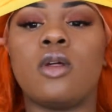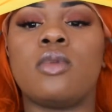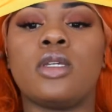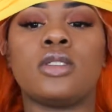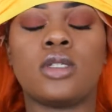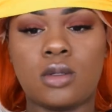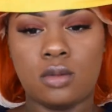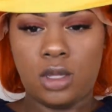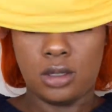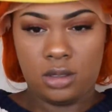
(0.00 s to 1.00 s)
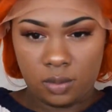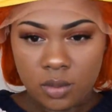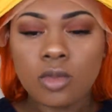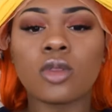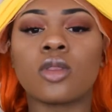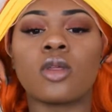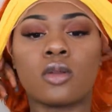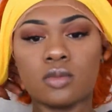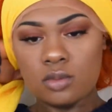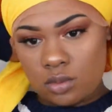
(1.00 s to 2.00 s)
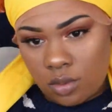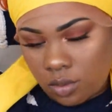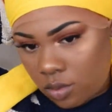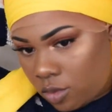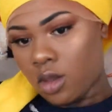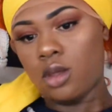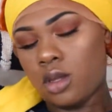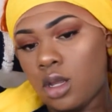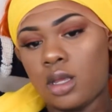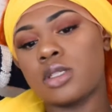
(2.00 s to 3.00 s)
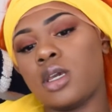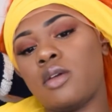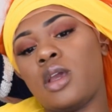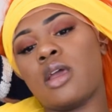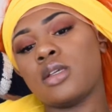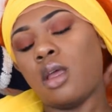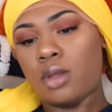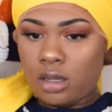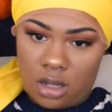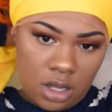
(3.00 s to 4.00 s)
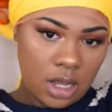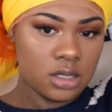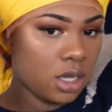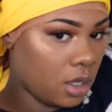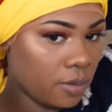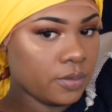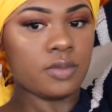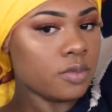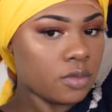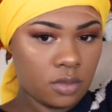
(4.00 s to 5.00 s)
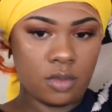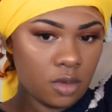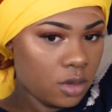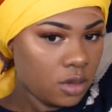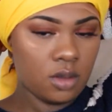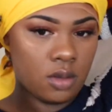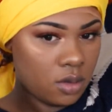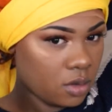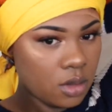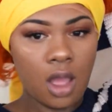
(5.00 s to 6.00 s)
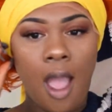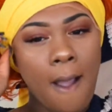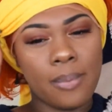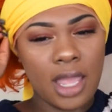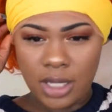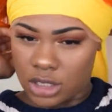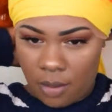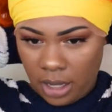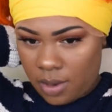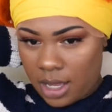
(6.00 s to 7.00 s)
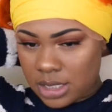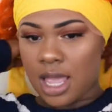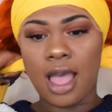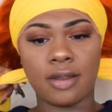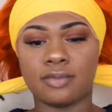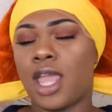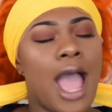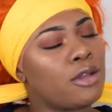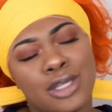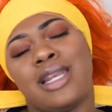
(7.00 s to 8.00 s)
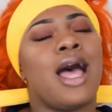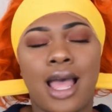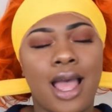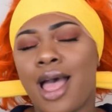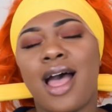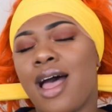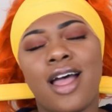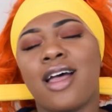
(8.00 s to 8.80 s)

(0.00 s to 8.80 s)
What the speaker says: I used a blow dryer for a little bit, and now I'm going to tie it down for about 10 minutes just to make sure it's molded down.